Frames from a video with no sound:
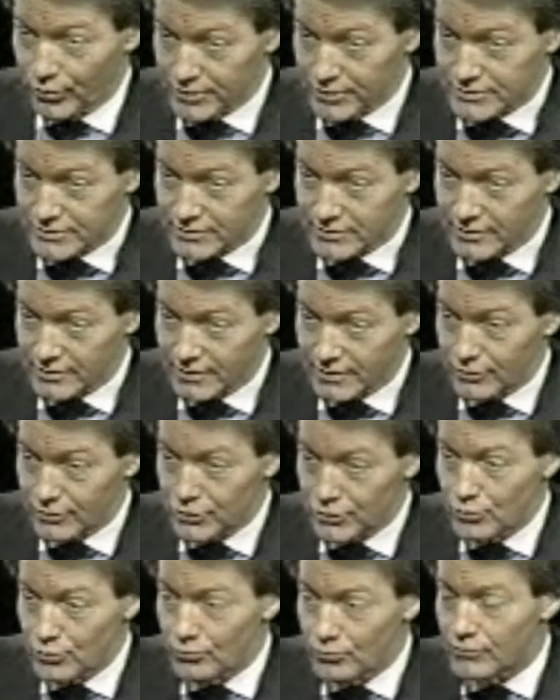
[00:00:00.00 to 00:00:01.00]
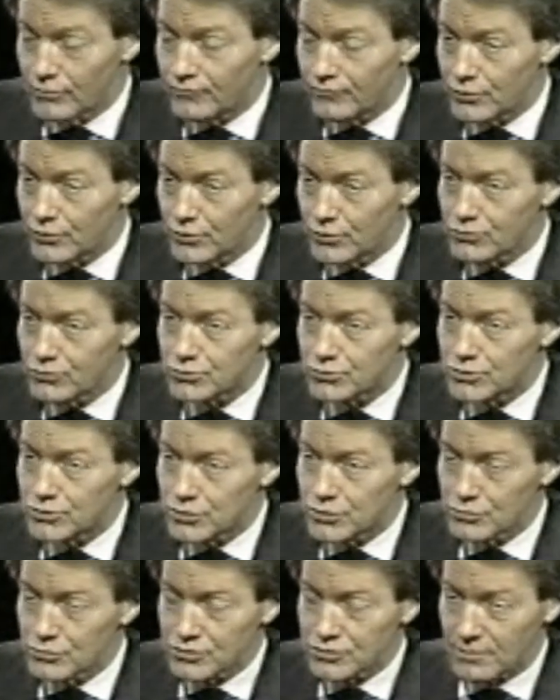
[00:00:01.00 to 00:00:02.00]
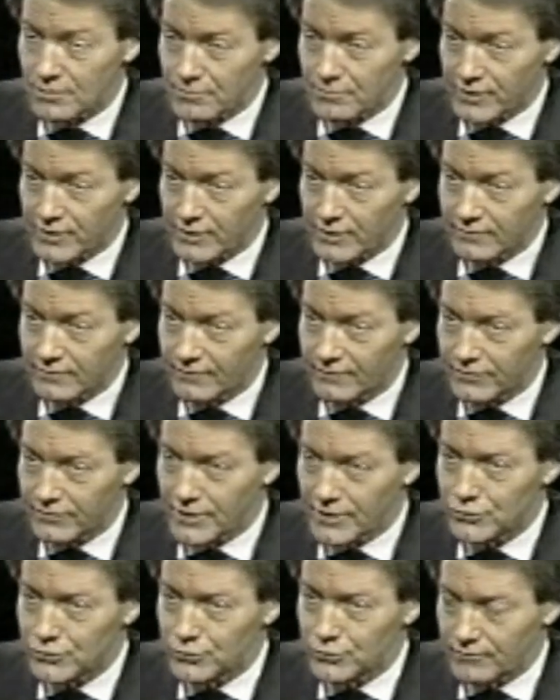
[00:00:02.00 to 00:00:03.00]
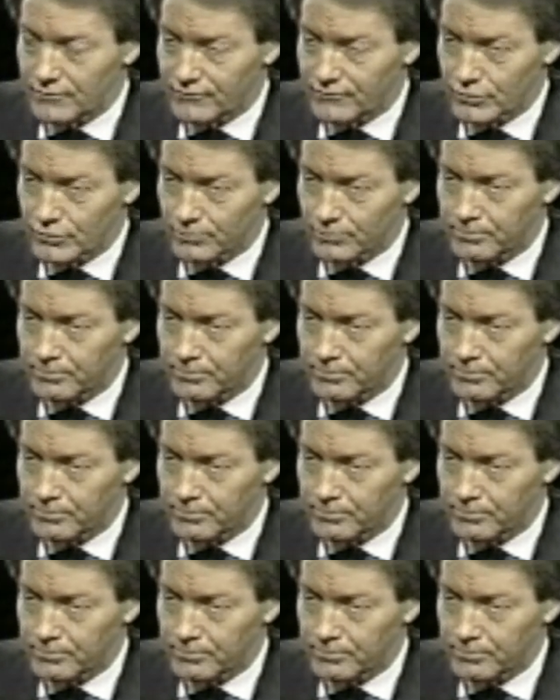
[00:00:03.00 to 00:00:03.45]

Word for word: boards," uh, you refused to choose something that you didn't